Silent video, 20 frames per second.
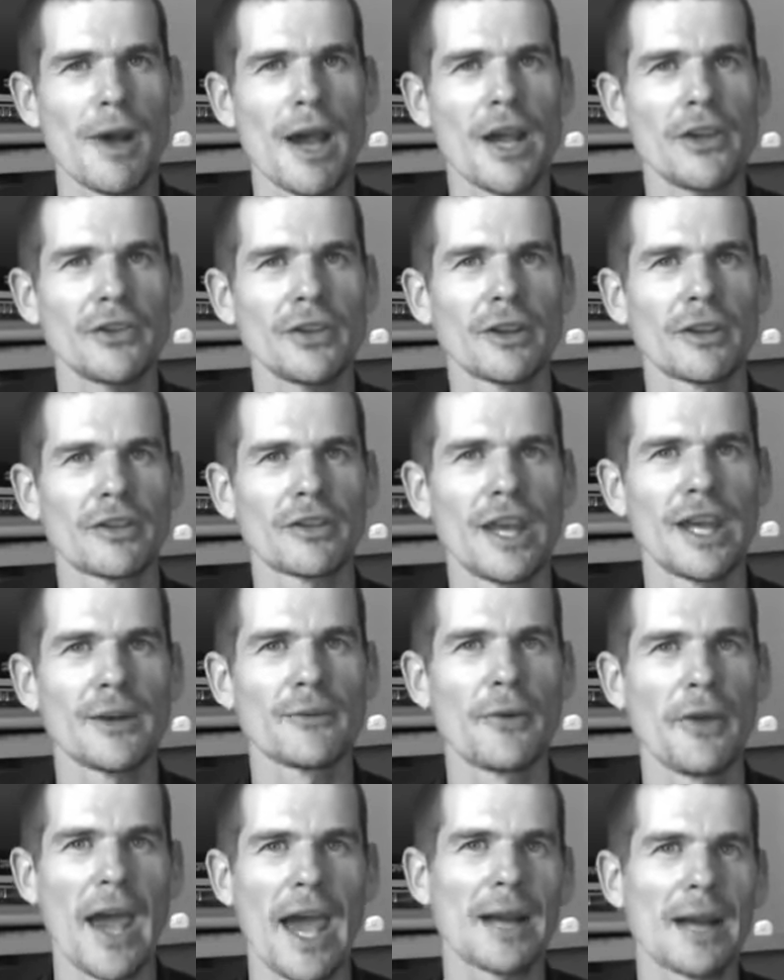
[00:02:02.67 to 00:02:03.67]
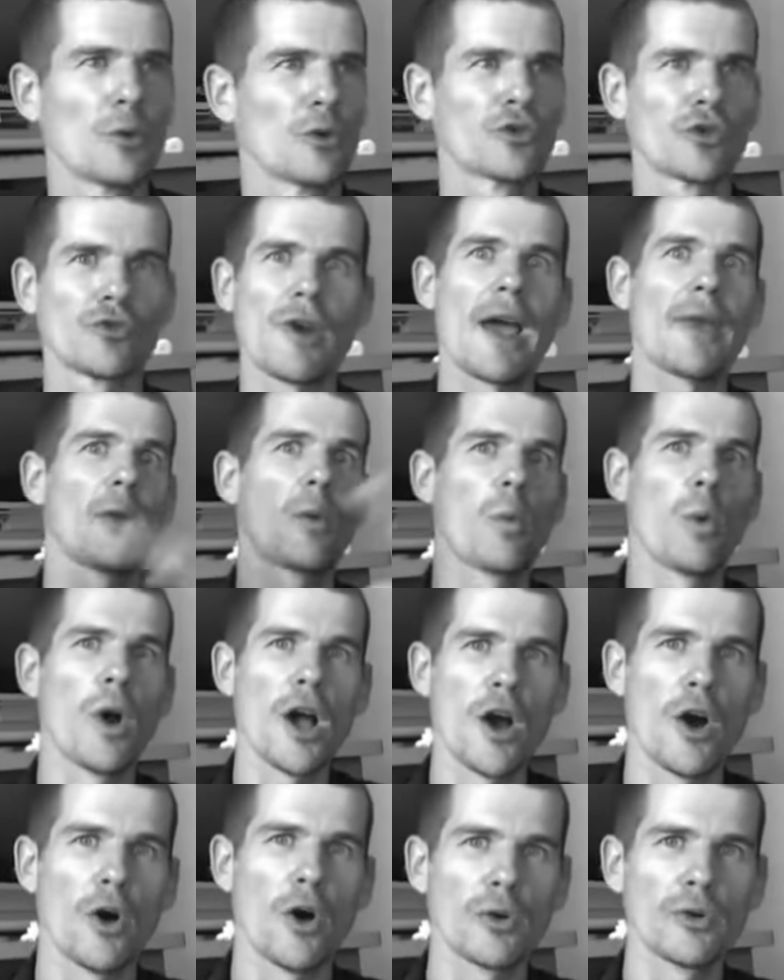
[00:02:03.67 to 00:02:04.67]
amazing thing for the animals around the
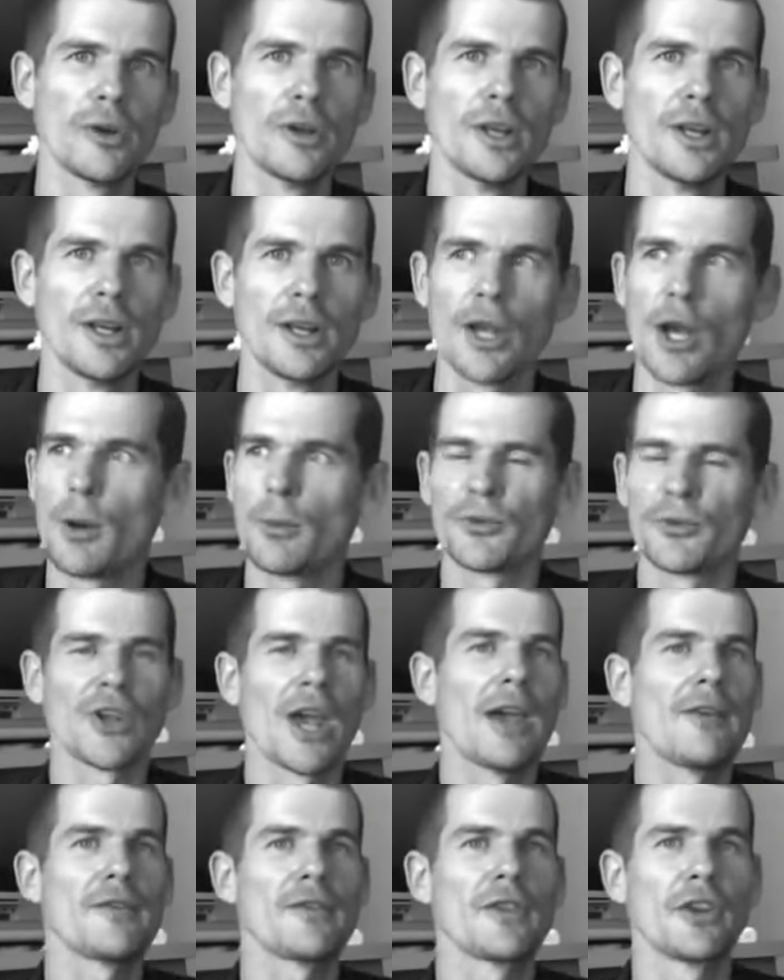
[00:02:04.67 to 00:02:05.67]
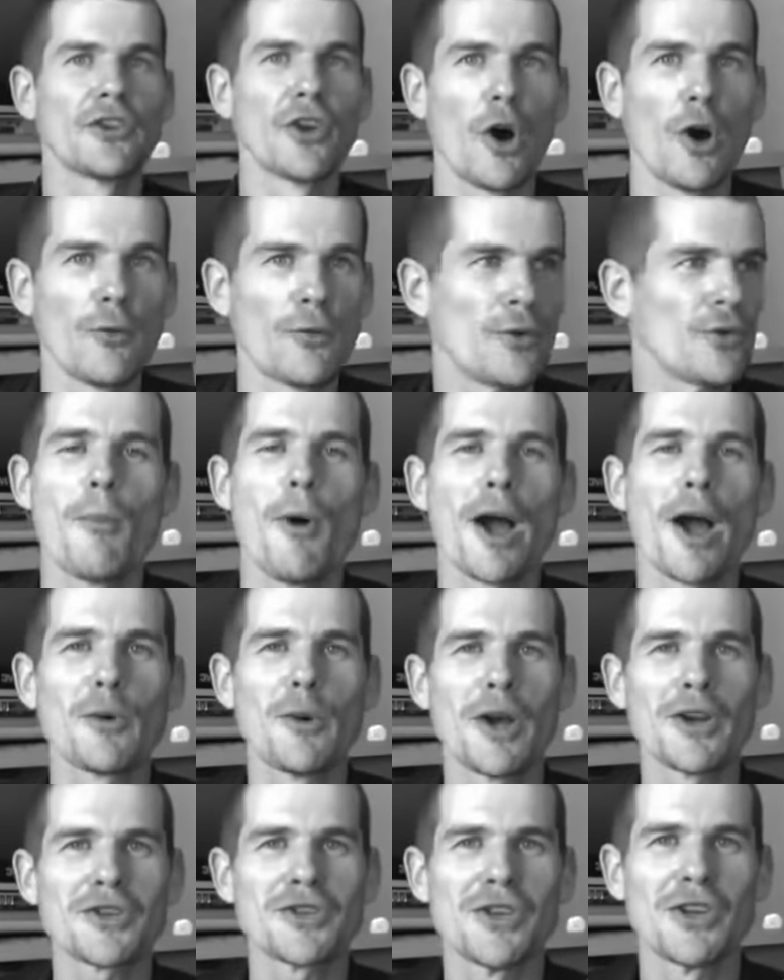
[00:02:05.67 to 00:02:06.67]
world, help saving the dolphins. My
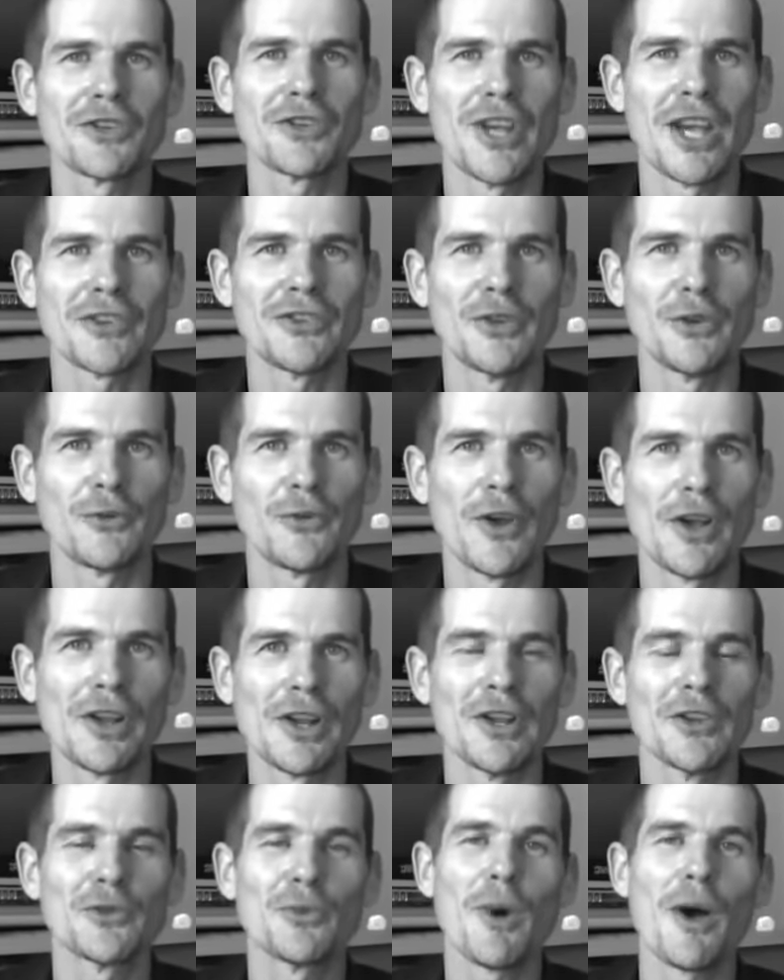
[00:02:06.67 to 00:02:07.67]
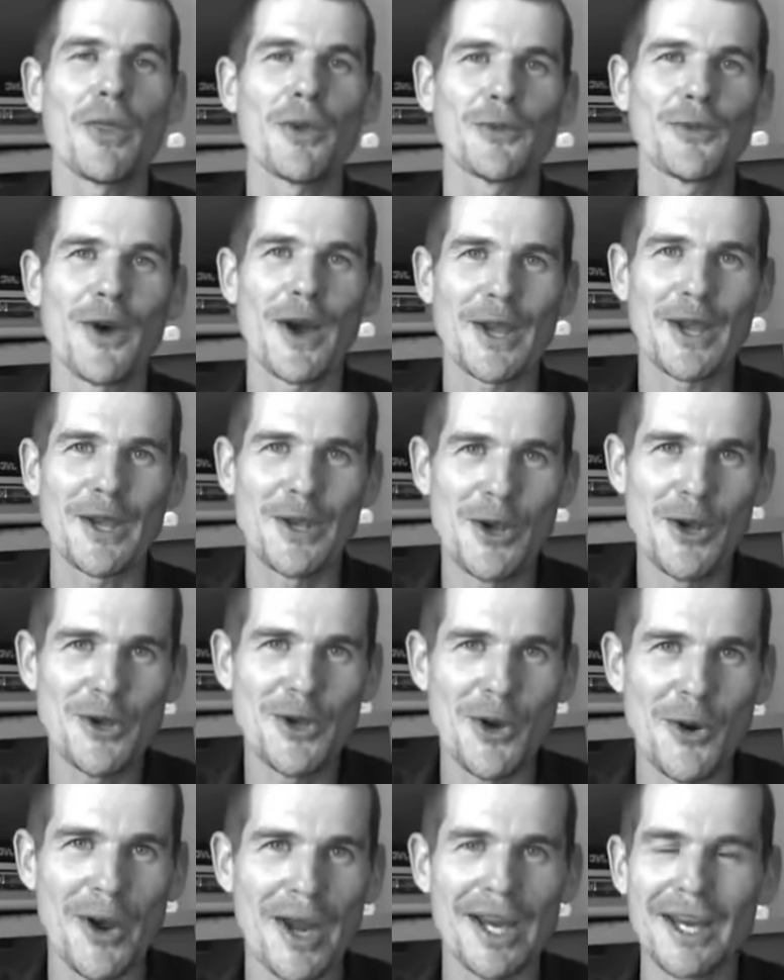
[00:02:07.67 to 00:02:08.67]
question to Sxephil is, what the fuck are you
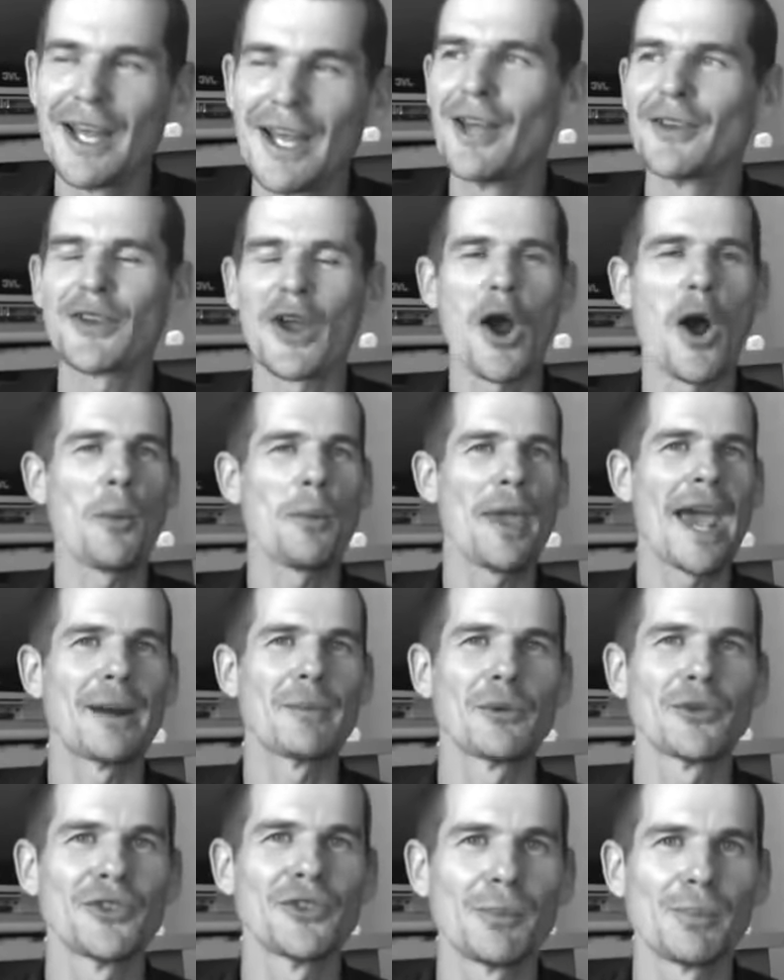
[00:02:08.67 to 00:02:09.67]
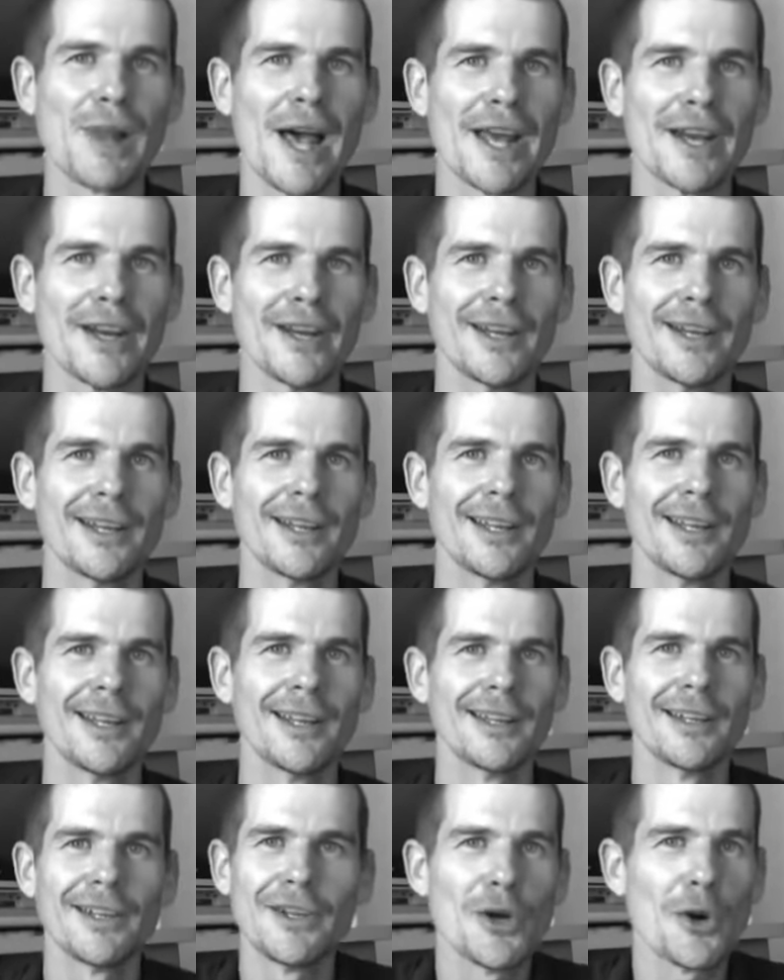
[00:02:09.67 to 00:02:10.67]
doing to help the animals in the planet?
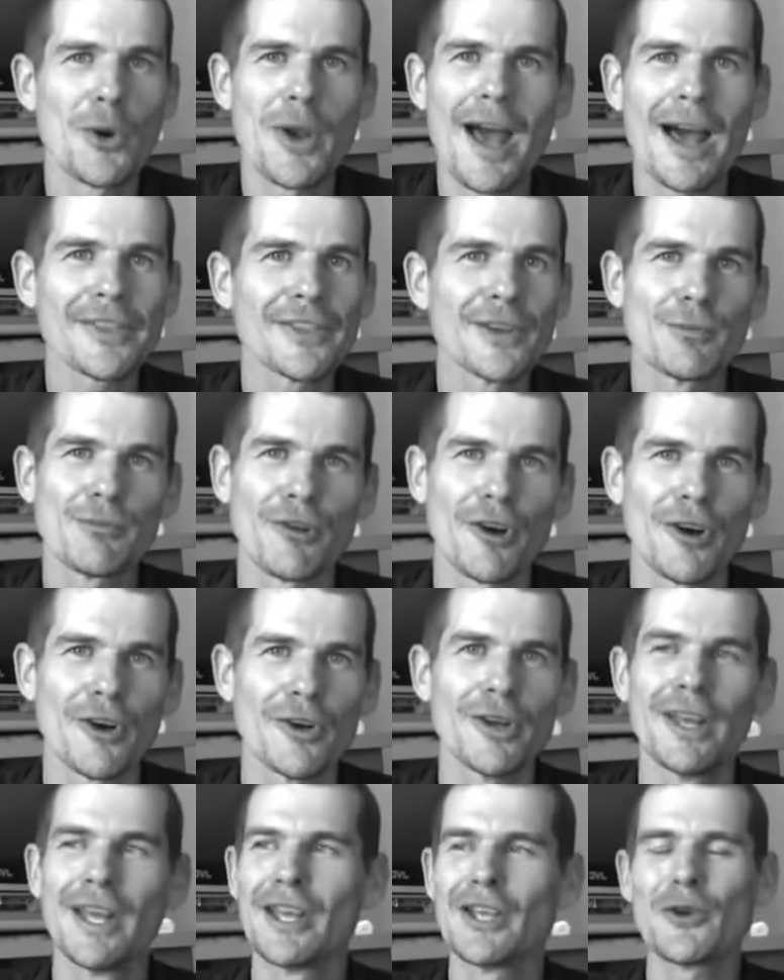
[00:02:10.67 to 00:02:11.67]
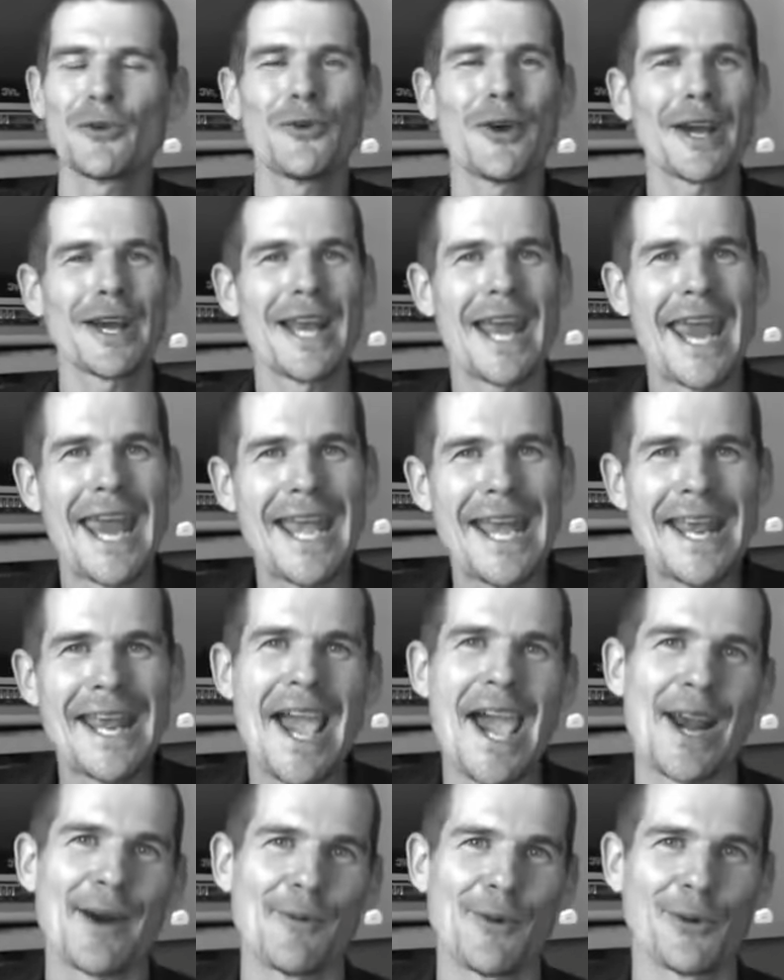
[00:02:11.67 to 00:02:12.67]
You're doing nothing, bro. You're fucking eating
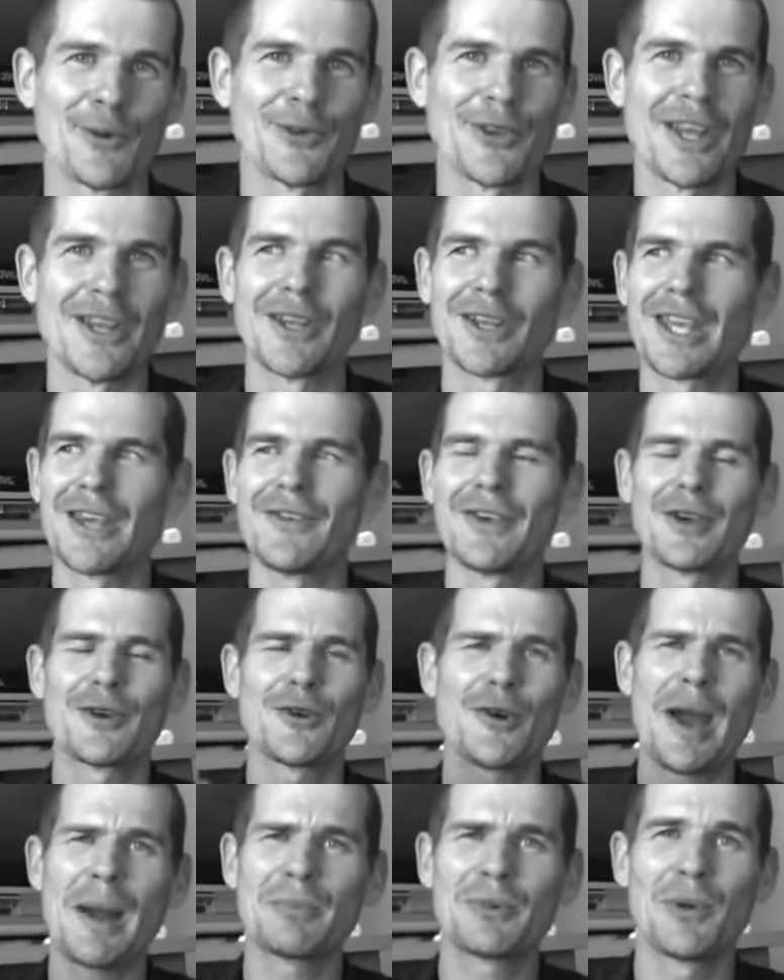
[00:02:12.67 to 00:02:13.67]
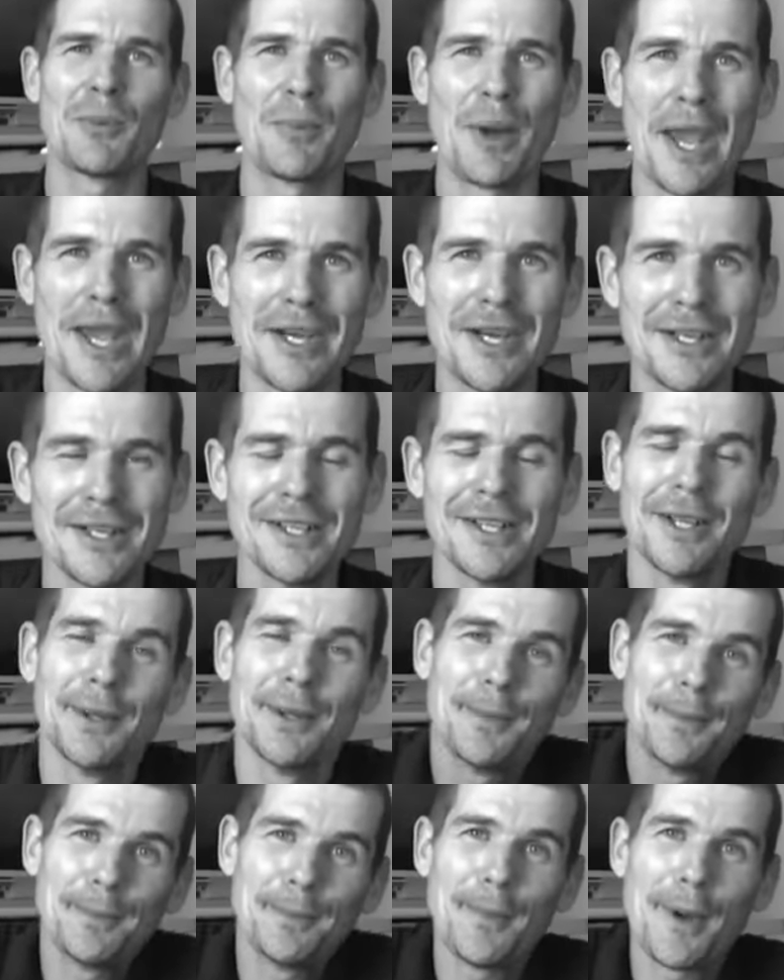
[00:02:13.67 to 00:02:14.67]
animals and you're giving crap to Peter?
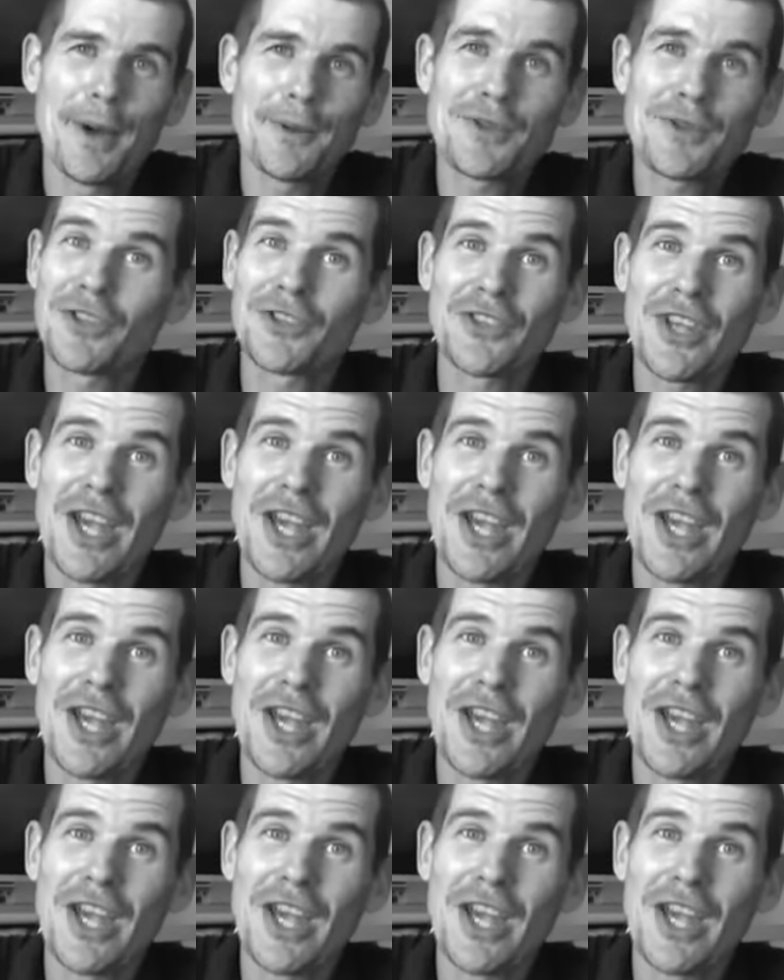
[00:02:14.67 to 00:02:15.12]
Just